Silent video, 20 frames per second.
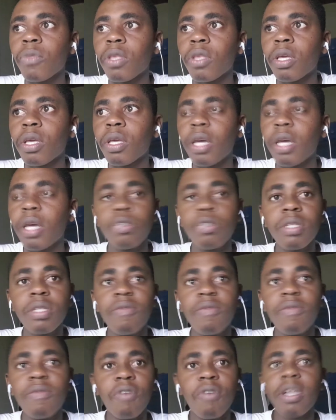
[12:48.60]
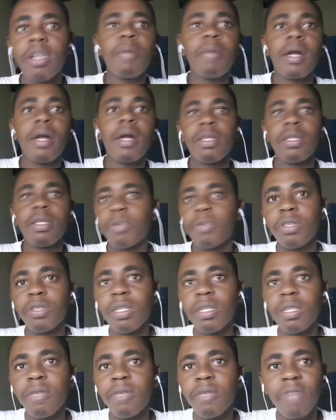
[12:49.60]
interesting for anybody,
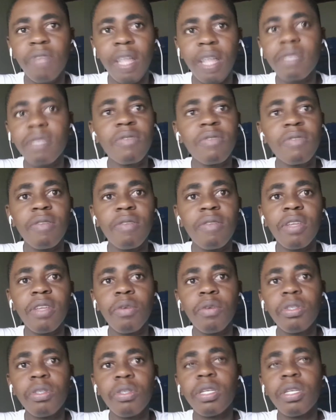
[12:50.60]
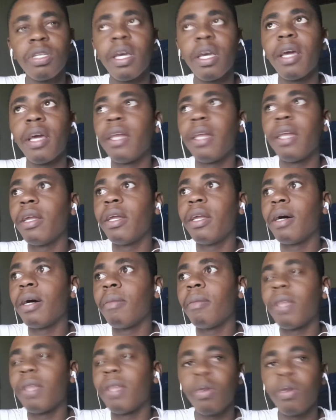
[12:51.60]
especially philosophers of language and
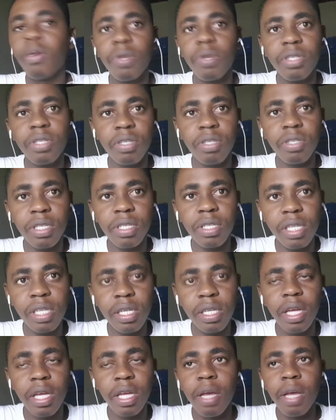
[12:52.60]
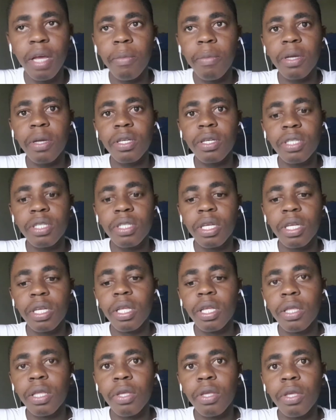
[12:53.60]
linguists, to study, because
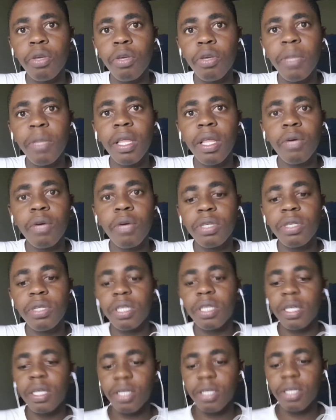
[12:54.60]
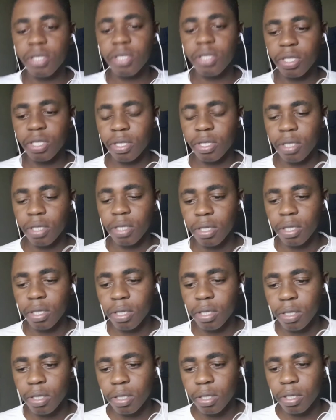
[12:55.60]
the human language is
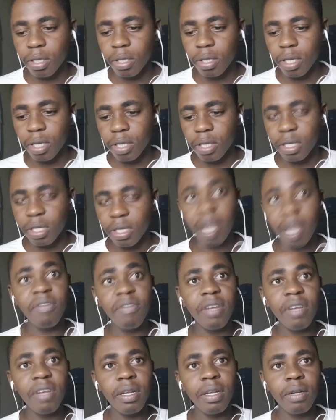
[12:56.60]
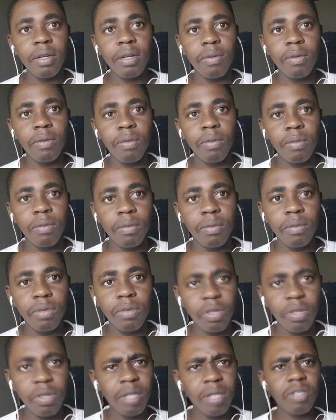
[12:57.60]
infinite.
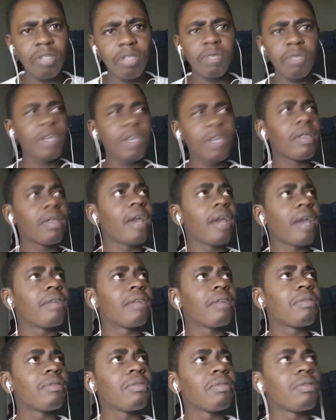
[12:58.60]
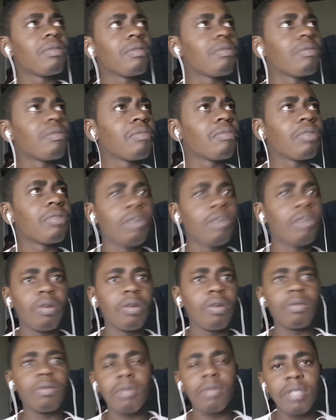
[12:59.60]
You can just make that,
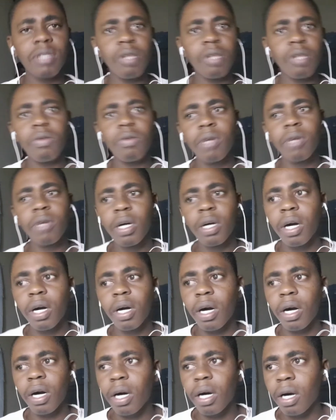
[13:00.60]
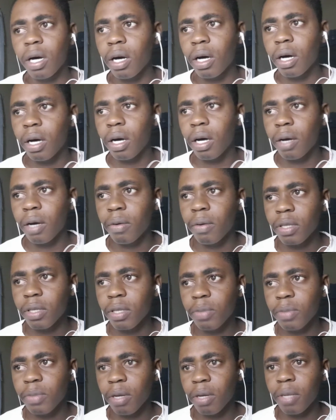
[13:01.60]
this little
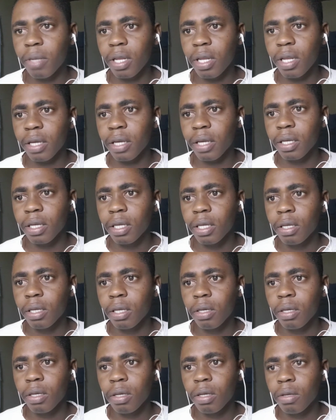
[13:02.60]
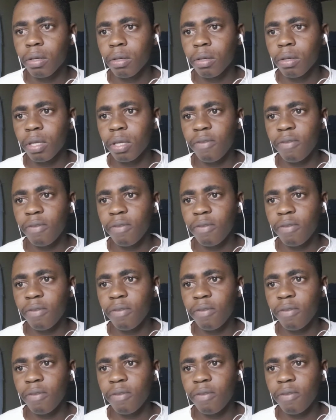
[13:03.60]
experiment. Like, if